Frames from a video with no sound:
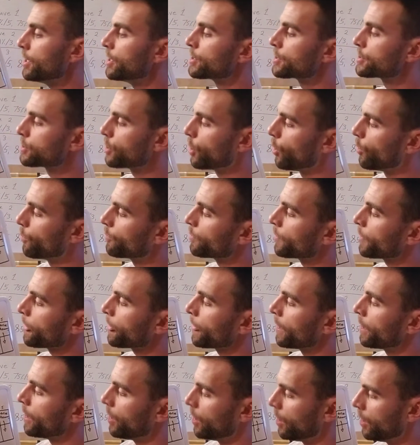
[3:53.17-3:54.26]
So
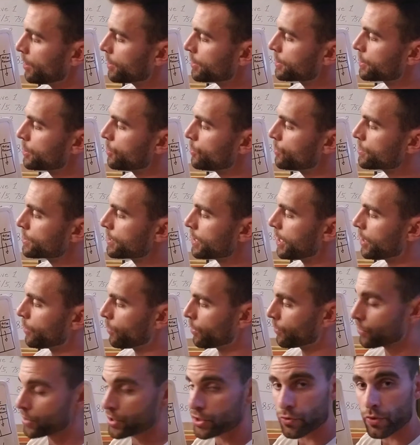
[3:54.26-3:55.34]
on Tuesday,
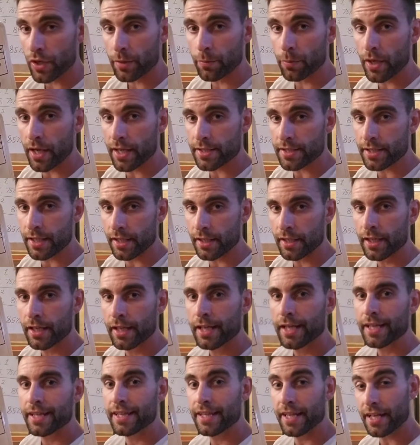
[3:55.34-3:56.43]
when we're strict pressing,
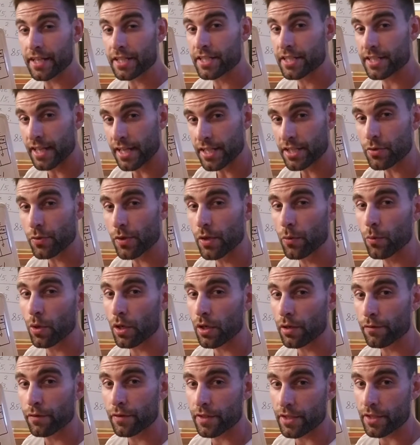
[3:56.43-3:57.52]
the accessory
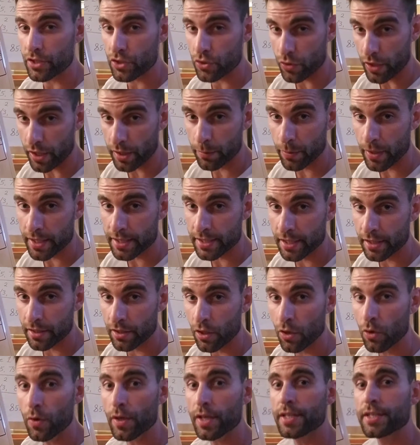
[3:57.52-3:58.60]
work for the strict pressing,
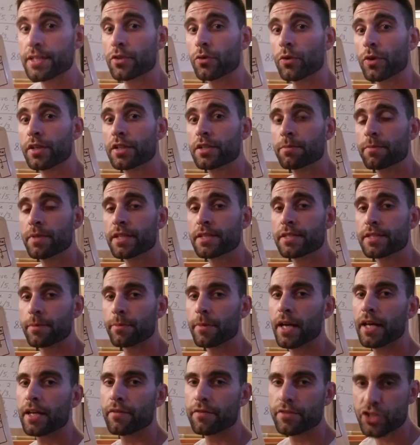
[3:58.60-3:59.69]
though, is going to be some
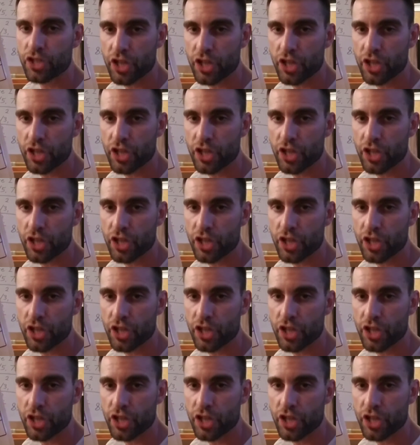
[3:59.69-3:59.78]
kind of